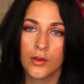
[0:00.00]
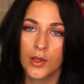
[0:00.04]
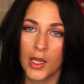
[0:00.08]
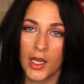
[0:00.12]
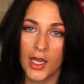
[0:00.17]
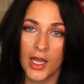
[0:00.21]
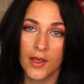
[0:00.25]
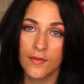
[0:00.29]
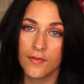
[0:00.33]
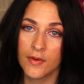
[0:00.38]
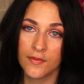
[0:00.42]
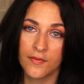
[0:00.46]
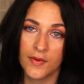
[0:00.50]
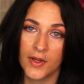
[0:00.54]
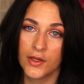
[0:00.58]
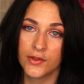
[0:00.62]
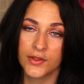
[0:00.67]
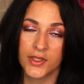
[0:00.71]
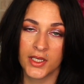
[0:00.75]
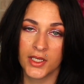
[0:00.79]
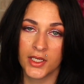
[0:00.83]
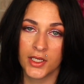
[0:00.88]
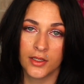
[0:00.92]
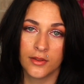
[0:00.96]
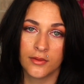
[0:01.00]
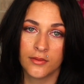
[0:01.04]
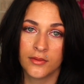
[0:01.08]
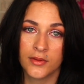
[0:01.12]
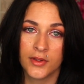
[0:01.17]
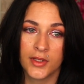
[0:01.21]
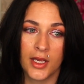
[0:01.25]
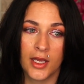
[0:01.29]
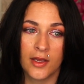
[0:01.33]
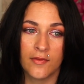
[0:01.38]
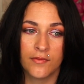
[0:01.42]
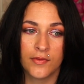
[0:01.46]
I haven't found any
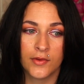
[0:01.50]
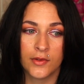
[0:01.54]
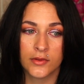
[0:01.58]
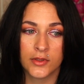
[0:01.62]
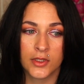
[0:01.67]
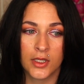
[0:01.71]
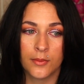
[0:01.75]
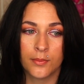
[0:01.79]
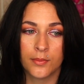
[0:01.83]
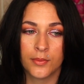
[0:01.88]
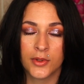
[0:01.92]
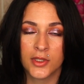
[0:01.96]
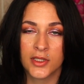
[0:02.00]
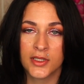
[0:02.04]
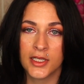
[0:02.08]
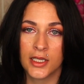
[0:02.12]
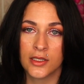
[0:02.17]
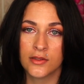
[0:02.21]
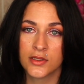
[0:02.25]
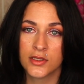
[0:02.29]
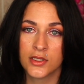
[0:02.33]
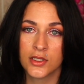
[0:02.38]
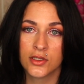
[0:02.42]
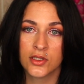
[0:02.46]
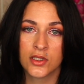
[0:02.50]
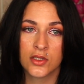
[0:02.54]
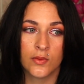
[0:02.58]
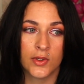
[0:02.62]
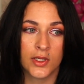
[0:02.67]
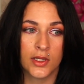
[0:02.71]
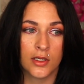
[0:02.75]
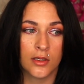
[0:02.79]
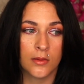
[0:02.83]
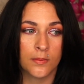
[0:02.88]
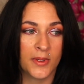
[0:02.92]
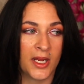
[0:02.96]
that filled up the downstairs the way
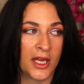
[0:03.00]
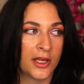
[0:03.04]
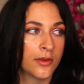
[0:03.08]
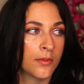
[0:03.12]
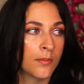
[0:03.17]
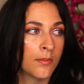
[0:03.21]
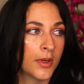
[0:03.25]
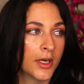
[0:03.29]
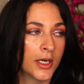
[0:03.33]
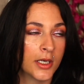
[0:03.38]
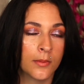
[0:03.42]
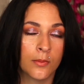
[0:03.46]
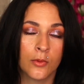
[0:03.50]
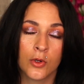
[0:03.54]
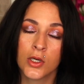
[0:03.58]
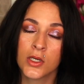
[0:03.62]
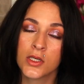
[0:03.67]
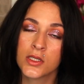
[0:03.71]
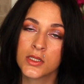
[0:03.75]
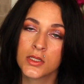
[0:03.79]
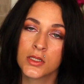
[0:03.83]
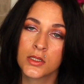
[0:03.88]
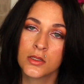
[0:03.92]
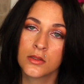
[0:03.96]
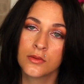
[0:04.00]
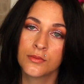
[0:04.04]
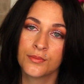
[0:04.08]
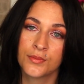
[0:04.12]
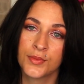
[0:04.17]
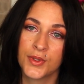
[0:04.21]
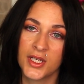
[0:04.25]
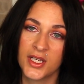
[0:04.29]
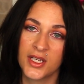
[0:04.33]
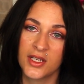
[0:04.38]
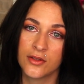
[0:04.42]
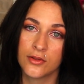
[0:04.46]
that a Bath and Body Works
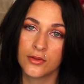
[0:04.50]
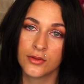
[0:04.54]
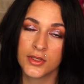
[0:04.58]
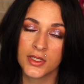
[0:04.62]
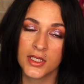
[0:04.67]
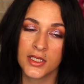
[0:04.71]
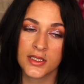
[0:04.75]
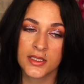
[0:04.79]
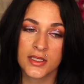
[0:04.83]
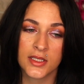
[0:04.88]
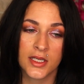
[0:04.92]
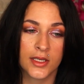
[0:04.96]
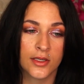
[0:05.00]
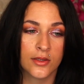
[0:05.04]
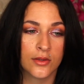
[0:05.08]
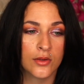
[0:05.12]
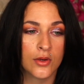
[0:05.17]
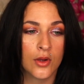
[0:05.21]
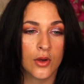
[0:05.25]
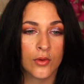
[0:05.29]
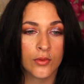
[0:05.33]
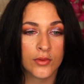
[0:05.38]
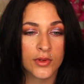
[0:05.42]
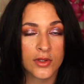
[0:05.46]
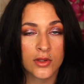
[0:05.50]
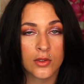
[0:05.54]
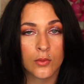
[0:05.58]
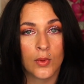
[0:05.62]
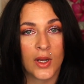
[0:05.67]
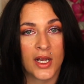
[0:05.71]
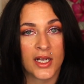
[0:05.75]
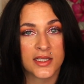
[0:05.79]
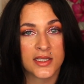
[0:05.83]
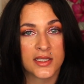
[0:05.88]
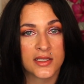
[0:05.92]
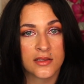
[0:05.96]
candle does. I know that the
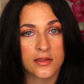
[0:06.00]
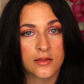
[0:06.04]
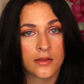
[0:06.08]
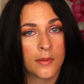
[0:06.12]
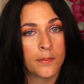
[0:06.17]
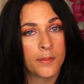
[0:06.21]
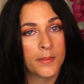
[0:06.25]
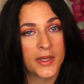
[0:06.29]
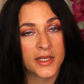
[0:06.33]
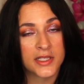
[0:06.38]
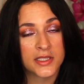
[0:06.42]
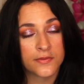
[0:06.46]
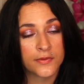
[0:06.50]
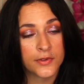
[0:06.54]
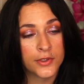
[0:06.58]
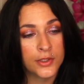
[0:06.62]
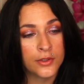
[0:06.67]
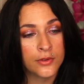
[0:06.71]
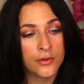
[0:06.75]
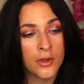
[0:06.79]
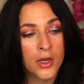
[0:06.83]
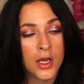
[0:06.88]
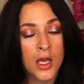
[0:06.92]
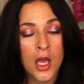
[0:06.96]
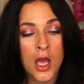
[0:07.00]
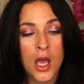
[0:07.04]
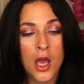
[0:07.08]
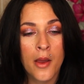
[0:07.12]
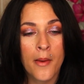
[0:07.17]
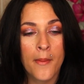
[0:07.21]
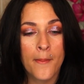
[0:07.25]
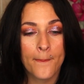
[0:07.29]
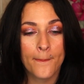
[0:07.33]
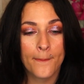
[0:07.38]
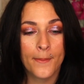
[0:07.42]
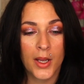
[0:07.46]
wax is not best for you,
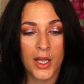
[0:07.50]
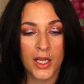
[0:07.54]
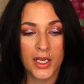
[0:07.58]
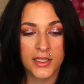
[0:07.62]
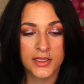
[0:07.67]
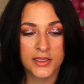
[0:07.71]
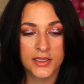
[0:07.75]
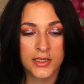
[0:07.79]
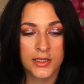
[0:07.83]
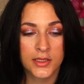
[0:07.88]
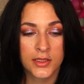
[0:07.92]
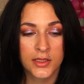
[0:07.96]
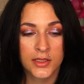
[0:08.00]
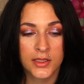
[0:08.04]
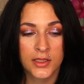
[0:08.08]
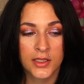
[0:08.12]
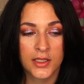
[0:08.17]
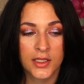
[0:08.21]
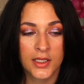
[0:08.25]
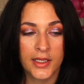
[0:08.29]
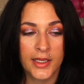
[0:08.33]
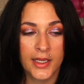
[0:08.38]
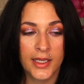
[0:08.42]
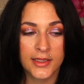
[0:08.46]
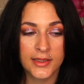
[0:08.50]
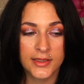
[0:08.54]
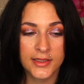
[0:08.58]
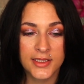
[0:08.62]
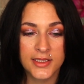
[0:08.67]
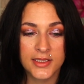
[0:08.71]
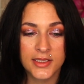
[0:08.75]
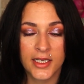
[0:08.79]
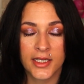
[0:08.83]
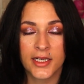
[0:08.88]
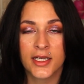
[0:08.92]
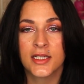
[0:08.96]
but at
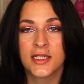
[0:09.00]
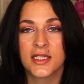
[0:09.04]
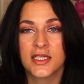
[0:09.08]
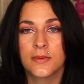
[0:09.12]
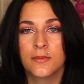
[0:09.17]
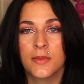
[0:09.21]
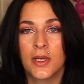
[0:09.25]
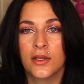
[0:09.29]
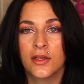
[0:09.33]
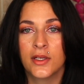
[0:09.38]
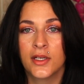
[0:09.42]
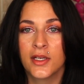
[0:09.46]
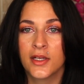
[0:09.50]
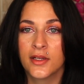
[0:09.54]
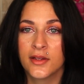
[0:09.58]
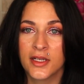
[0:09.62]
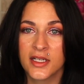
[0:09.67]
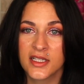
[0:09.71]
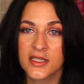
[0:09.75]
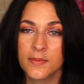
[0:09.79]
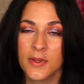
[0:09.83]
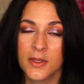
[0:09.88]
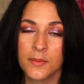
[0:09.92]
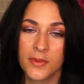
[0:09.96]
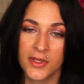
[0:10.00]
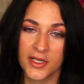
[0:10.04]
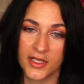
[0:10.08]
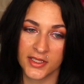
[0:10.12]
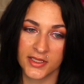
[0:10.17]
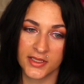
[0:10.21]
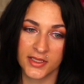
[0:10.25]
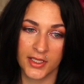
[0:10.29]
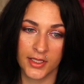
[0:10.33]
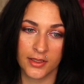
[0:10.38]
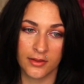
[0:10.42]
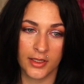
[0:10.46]
least I can smell it, and that's my
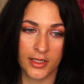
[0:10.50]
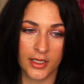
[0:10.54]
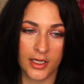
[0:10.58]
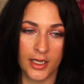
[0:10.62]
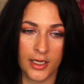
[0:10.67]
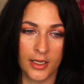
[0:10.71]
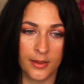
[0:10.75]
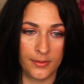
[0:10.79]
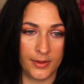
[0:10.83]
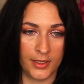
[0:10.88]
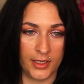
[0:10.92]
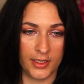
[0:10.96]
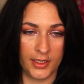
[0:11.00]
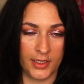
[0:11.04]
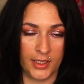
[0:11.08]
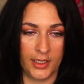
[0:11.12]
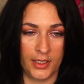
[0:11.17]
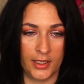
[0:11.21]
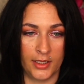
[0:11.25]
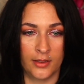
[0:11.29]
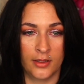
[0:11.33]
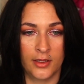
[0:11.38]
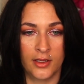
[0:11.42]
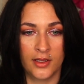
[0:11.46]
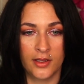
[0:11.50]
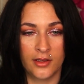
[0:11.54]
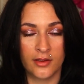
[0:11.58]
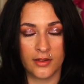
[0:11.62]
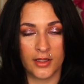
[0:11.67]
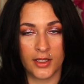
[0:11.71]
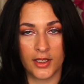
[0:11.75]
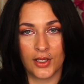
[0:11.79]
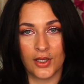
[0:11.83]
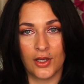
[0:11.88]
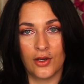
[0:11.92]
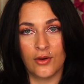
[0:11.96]
biggest thing. Like, I am not a,
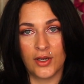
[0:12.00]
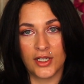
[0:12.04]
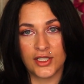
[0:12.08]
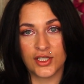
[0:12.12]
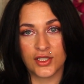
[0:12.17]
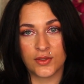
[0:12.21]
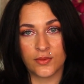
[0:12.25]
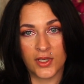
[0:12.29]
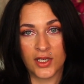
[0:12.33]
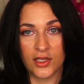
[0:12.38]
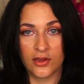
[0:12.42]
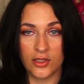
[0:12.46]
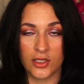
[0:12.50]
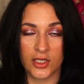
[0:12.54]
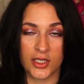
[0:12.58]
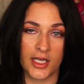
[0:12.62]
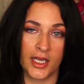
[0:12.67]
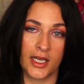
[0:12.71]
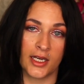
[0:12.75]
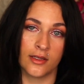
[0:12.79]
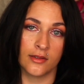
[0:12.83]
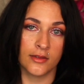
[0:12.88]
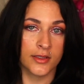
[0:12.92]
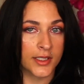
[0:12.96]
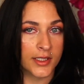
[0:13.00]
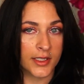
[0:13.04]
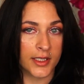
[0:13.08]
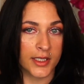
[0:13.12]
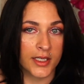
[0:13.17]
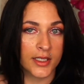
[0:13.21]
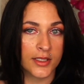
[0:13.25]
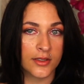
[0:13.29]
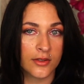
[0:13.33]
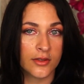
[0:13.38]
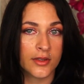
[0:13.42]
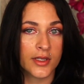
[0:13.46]
like, oh, I just want to look at a lit
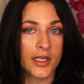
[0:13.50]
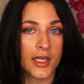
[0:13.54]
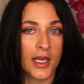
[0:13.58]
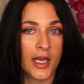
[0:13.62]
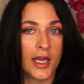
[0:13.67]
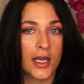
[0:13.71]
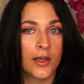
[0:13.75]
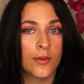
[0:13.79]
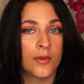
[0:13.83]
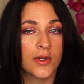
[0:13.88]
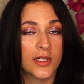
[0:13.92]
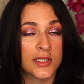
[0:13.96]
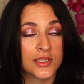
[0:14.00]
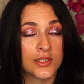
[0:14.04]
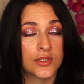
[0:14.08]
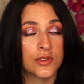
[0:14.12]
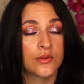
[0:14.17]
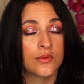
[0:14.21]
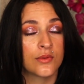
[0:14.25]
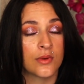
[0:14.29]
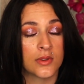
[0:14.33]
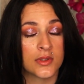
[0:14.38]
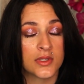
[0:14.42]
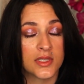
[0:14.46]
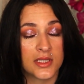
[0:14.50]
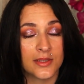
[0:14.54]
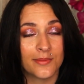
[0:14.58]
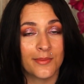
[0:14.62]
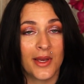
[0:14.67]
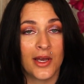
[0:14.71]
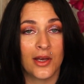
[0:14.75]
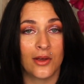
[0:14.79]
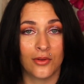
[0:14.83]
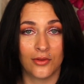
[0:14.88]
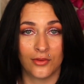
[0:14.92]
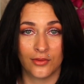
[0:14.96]
candle. Like, I want to
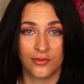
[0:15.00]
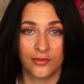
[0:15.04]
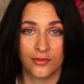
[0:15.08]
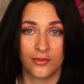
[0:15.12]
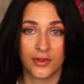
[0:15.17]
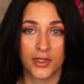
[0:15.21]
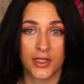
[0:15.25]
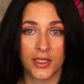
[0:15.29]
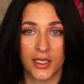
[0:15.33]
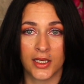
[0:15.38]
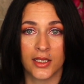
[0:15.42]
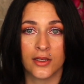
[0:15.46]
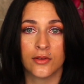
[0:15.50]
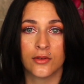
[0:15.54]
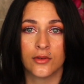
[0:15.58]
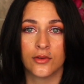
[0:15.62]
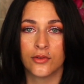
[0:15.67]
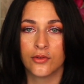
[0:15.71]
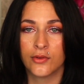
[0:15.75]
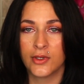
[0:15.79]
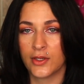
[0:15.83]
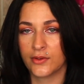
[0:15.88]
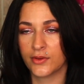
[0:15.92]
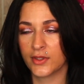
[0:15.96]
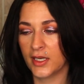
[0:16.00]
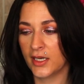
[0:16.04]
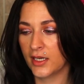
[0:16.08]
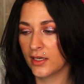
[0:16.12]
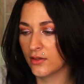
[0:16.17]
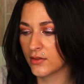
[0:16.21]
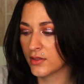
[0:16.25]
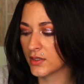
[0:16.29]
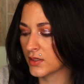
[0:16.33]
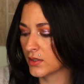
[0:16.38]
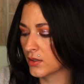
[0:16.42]
smell the candle throughout the house.